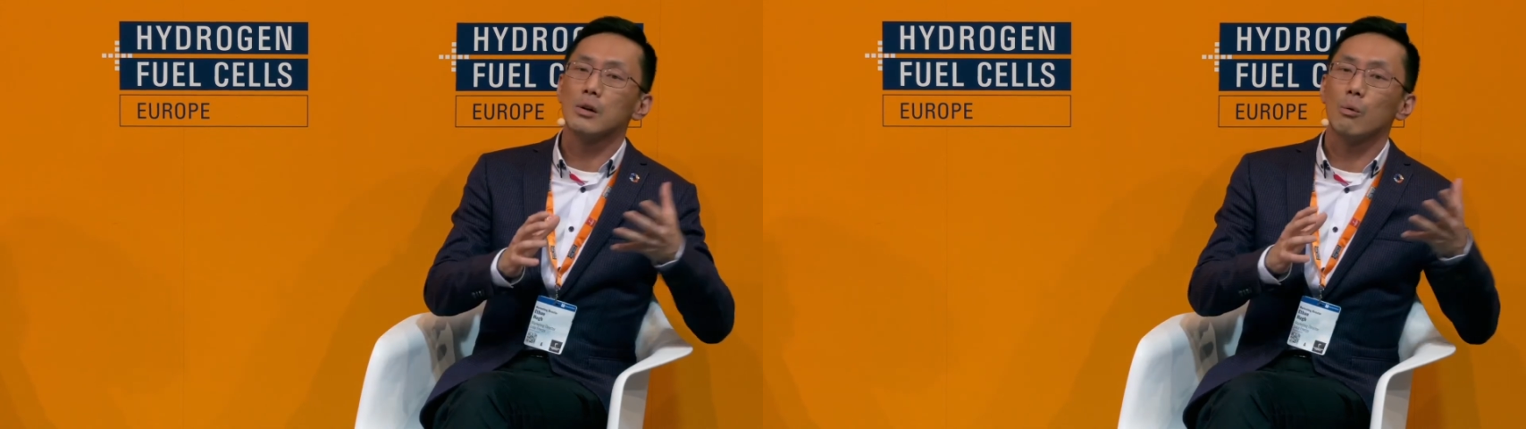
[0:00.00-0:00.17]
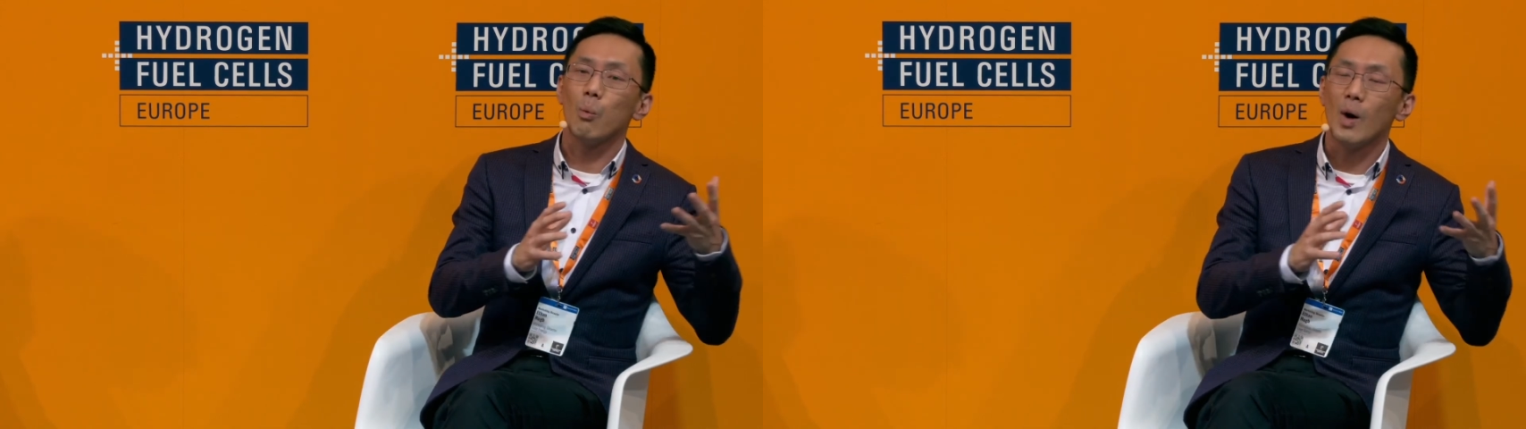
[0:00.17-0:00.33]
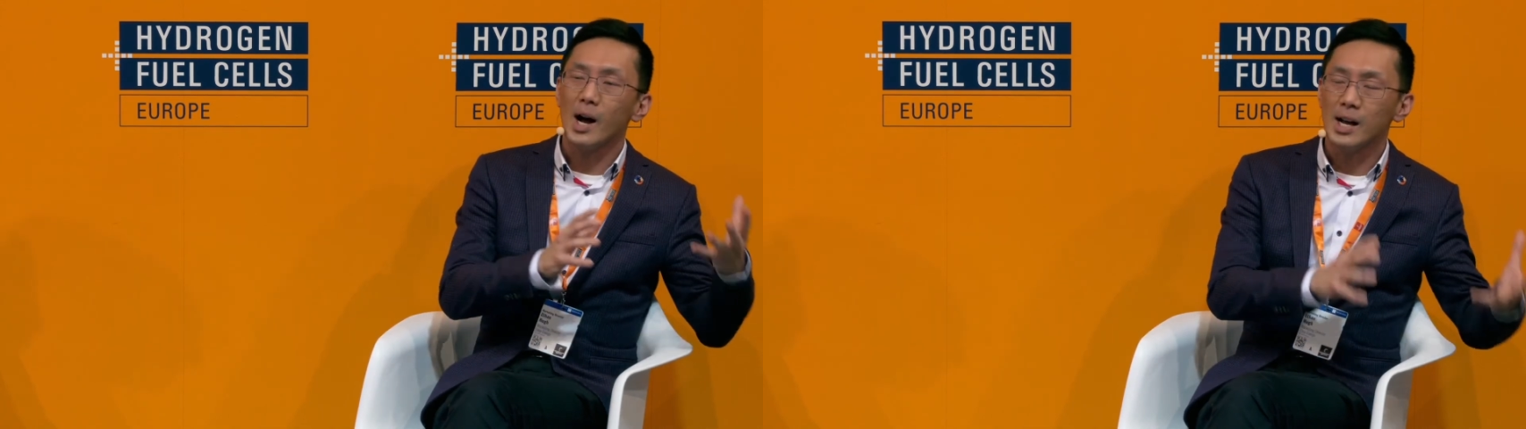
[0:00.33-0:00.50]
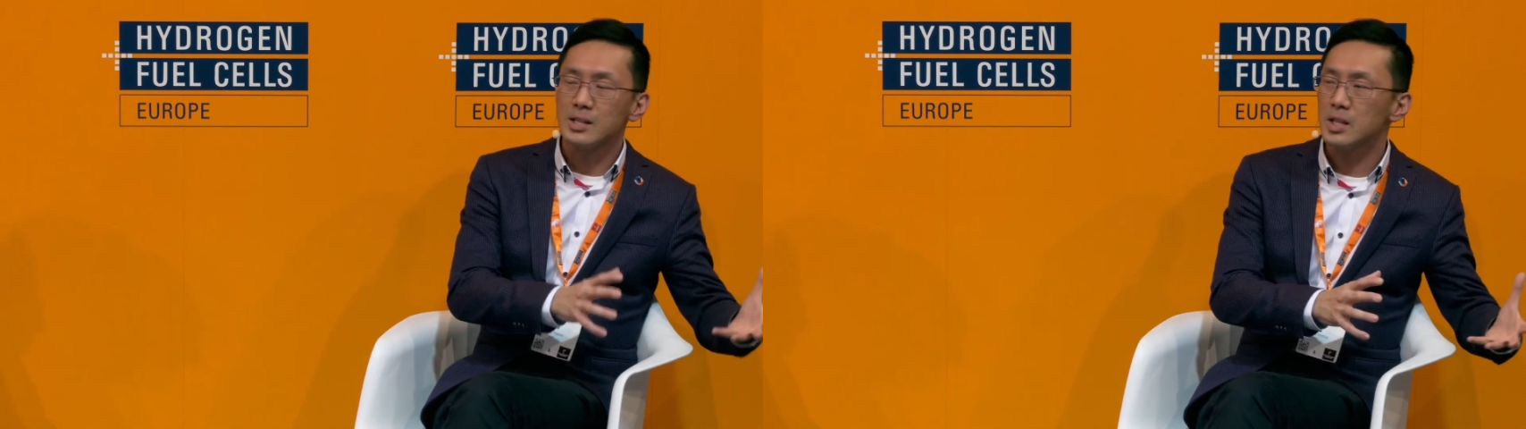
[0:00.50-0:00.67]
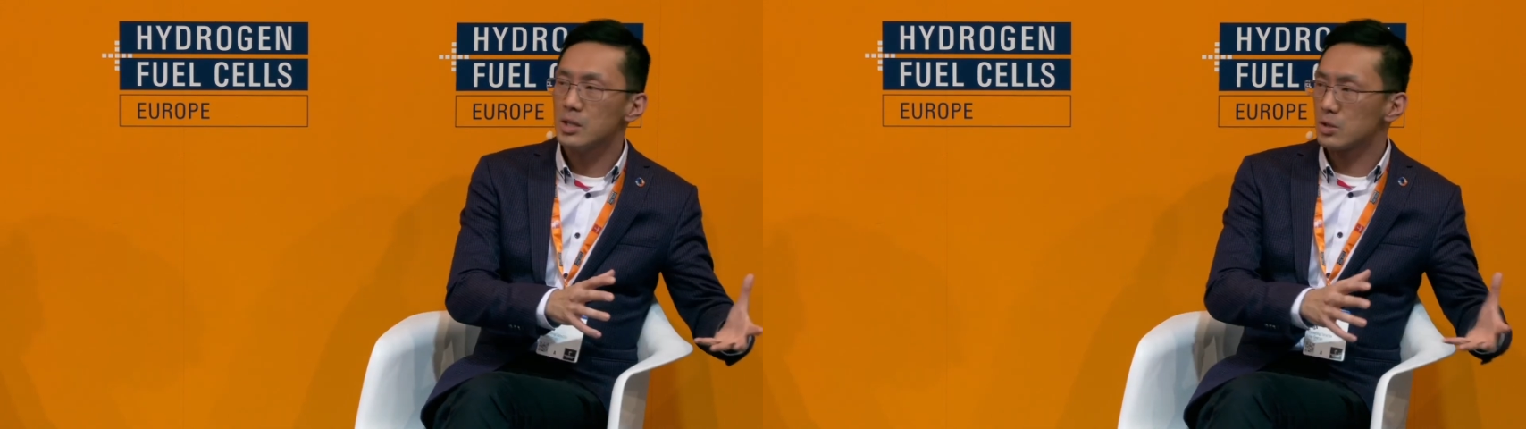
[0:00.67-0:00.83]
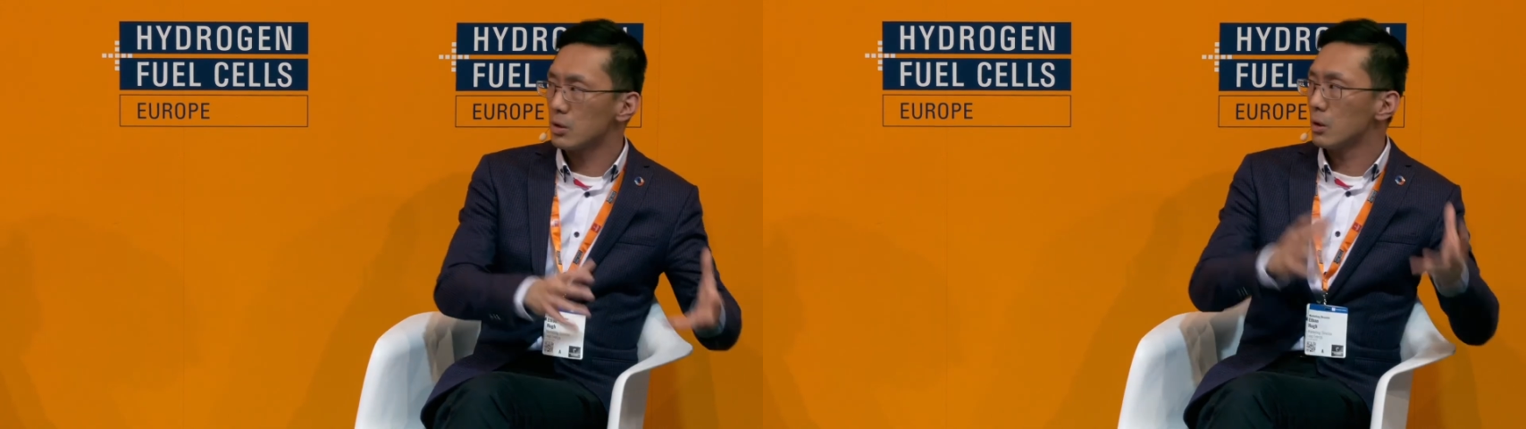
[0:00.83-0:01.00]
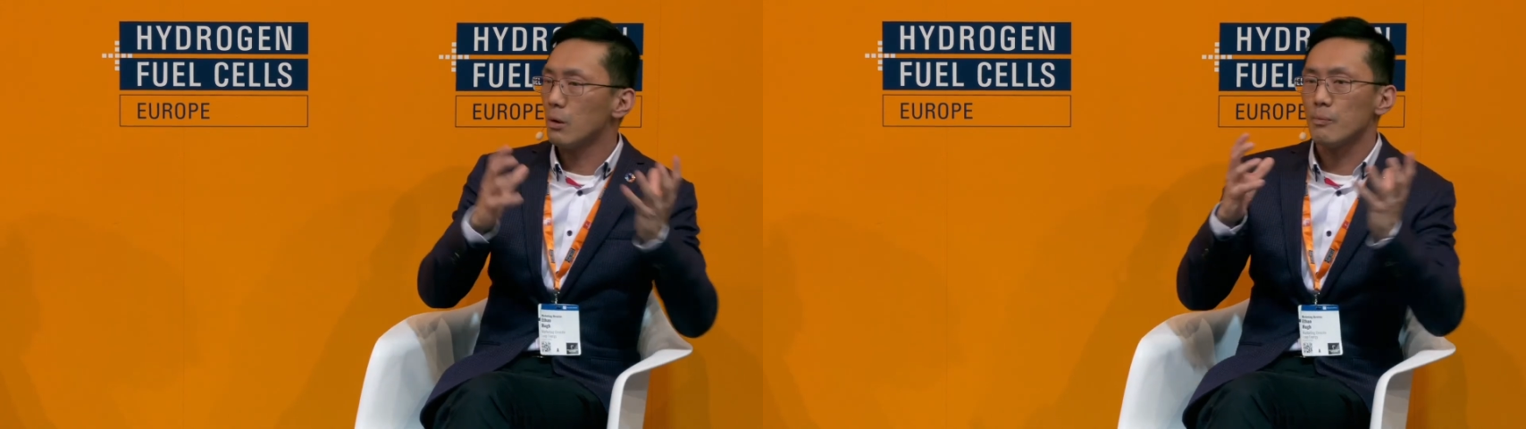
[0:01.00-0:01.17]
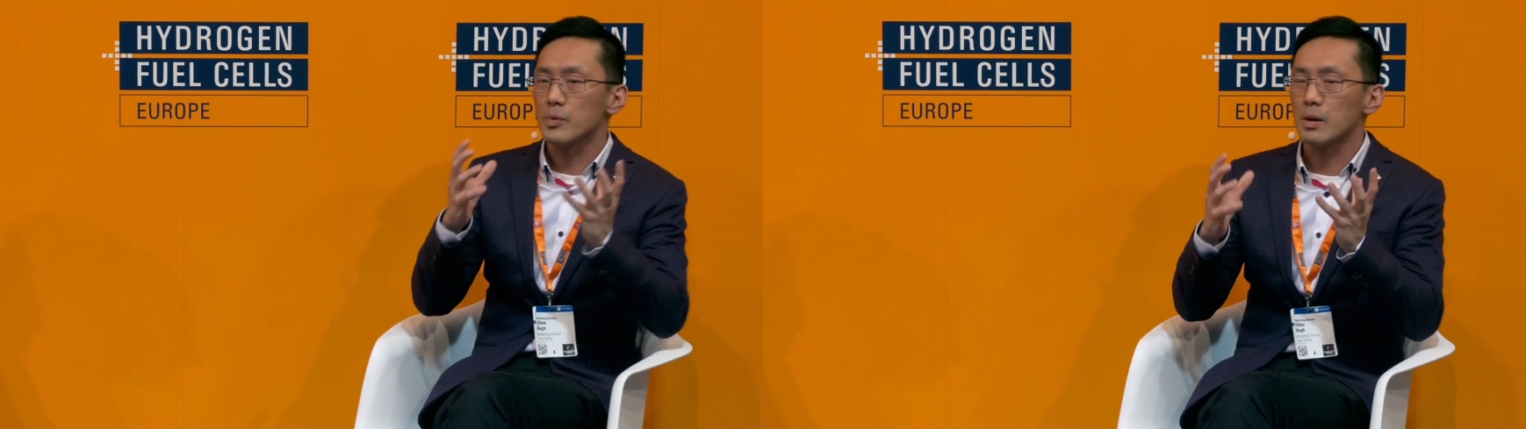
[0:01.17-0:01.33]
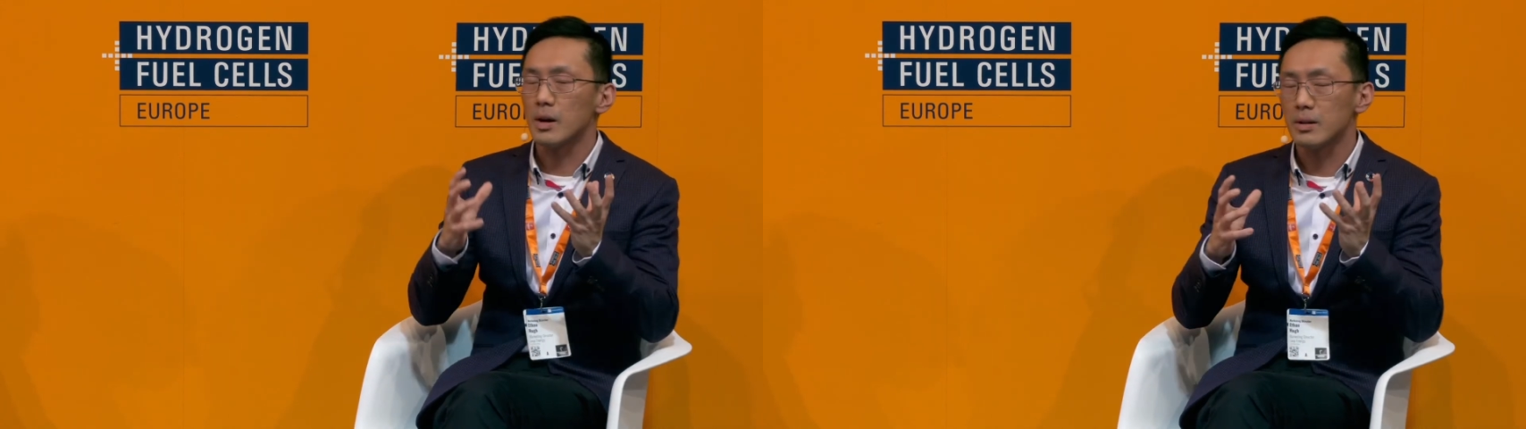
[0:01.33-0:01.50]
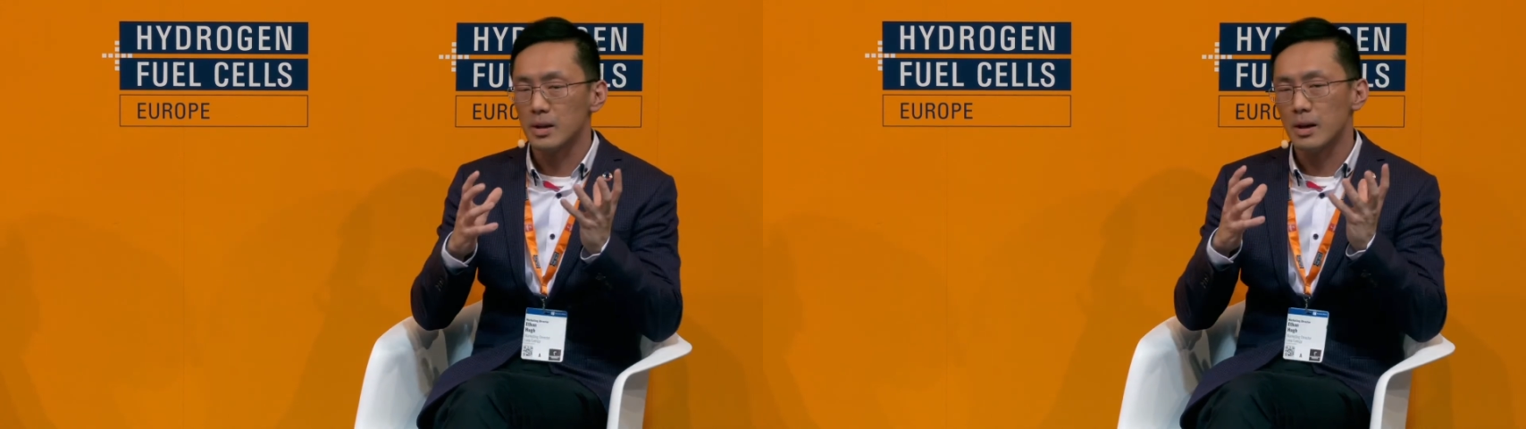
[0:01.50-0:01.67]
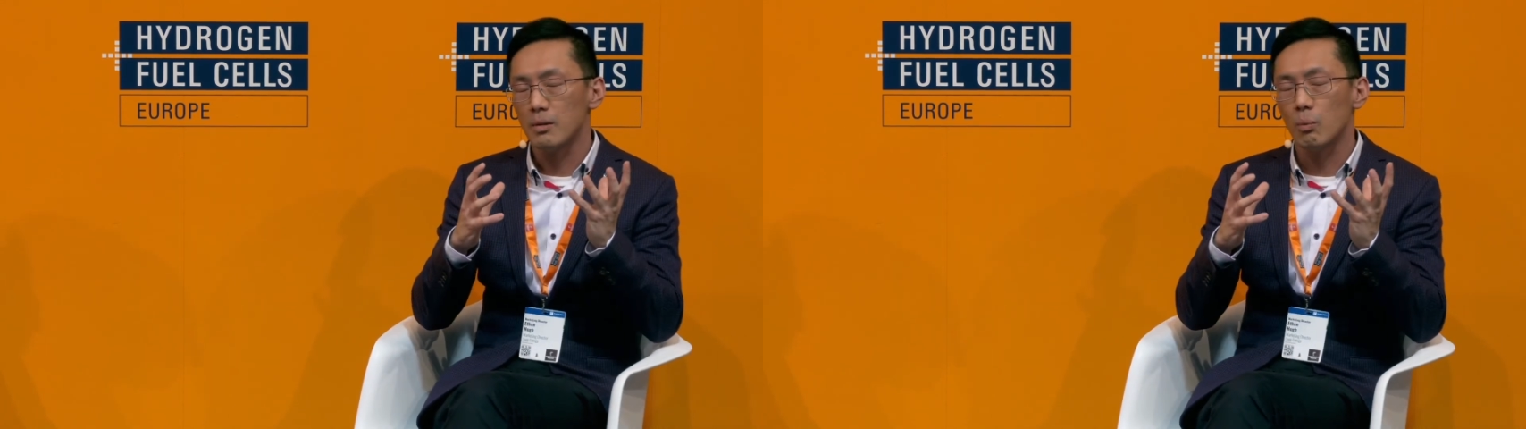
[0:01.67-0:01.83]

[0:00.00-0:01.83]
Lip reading: why diesel and